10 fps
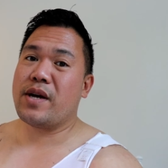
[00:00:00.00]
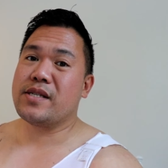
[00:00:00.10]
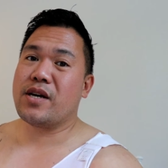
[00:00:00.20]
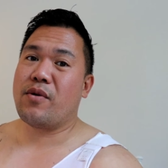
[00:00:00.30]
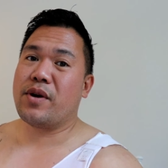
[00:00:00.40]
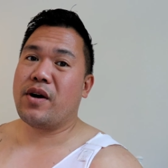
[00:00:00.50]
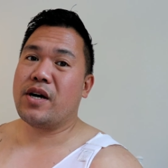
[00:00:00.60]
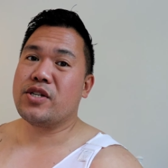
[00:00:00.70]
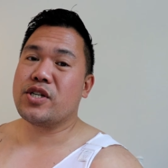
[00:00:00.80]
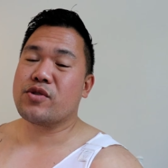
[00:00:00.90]
crazy going
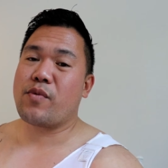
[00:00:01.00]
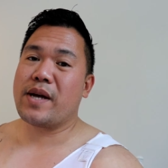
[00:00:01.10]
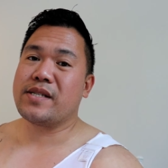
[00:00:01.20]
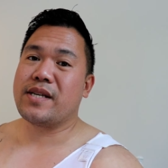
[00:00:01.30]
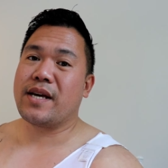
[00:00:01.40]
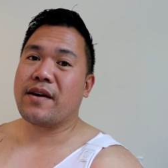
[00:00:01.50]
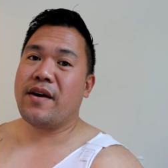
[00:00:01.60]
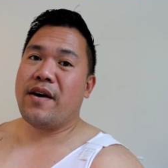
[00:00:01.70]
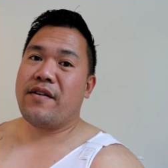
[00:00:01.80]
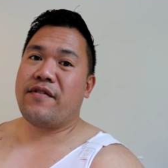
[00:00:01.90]
on, just resting,
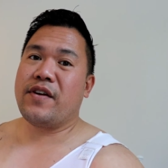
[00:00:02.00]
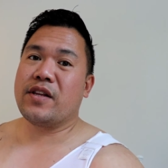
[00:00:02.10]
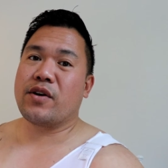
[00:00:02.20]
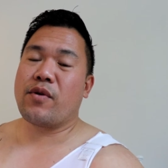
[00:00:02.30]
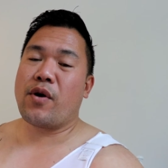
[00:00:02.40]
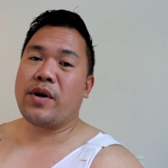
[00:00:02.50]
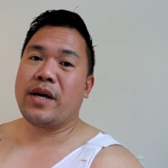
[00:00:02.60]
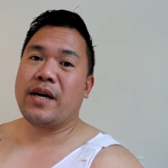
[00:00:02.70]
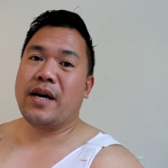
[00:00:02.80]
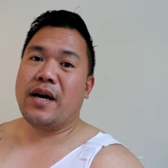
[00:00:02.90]
feeling
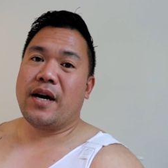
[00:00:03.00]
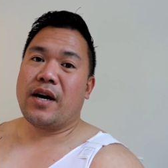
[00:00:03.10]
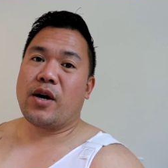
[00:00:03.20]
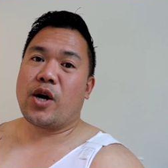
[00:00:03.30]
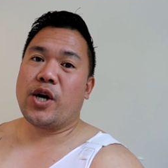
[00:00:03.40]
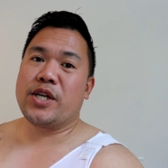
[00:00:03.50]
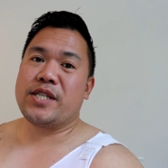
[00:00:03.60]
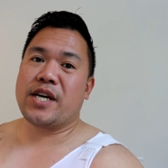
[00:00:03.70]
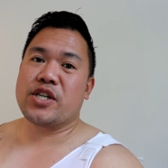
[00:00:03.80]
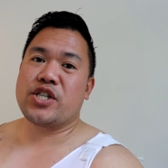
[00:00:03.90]
grody. Gonna
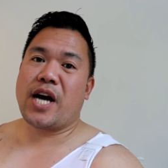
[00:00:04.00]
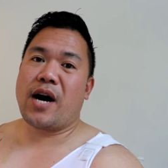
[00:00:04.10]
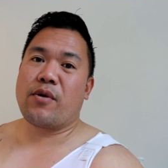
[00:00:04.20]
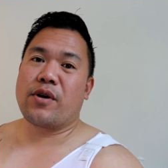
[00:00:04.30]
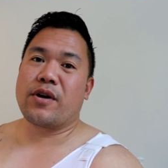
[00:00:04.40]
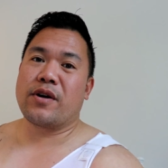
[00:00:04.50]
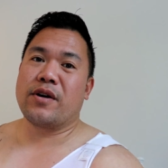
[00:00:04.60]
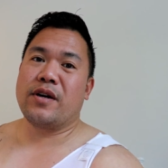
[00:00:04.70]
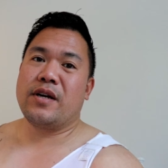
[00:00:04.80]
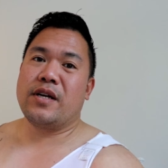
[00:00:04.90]
take a
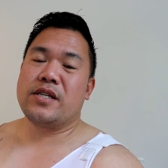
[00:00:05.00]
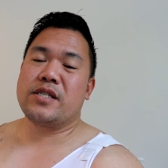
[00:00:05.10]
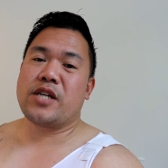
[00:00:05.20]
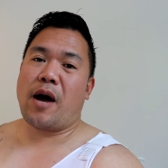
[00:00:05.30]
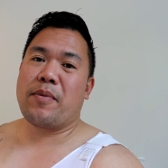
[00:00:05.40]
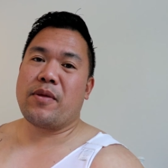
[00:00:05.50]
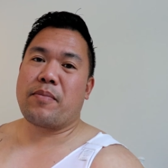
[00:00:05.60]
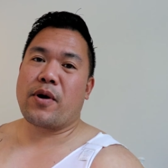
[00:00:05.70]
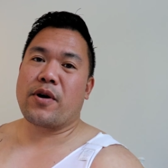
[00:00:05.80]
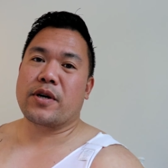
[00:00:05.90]
shower, stop in the
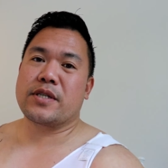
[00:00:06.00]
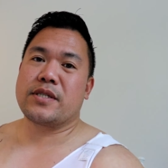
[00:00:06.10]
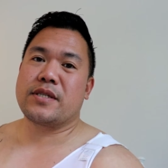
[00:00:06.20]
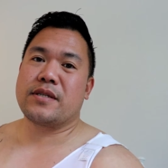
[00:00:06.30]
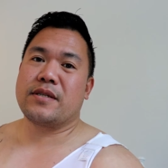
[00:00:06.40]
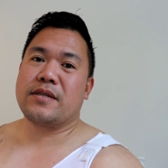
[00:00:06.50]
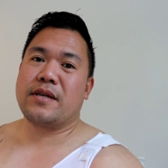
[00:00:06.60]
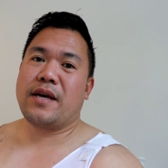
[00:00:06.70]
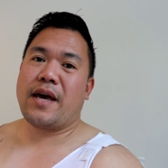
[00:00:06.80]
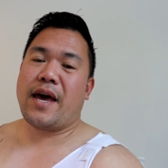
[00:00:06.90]
perks,
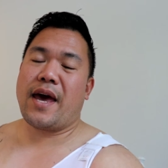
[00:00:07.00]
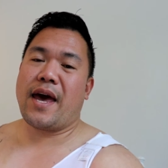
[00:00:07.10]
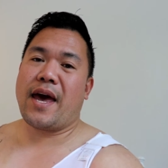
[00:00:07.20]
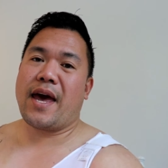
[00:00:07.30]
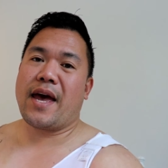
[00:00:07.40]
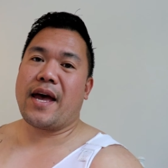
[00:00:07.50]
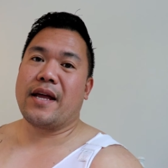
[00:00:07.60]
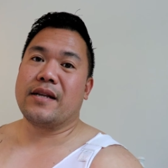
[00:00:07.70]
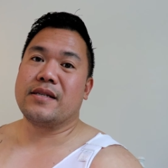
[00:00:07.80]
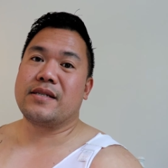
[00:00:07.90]

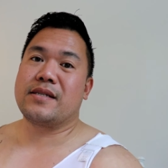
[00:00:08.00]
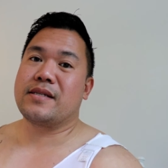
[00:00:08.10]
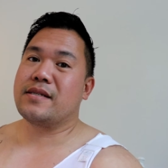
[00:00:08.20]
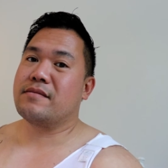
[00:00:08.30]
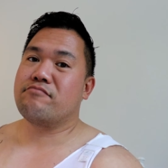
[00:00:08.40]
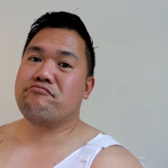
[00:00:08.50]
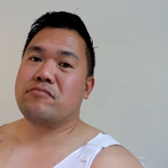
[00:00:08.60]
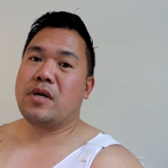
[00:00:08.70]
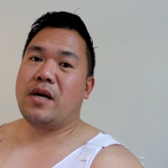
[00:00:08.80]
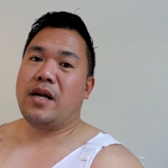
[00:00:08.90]
and
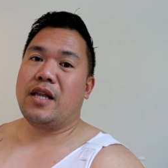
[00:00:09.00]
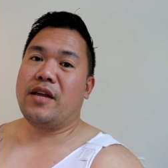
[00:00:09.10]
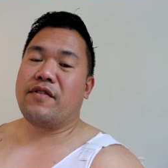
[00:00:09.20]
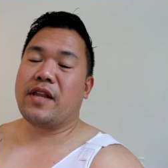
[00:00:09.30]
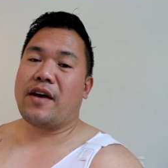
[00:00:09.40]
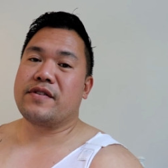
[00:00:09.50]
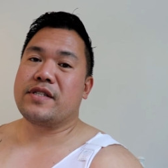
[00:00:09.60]
living life.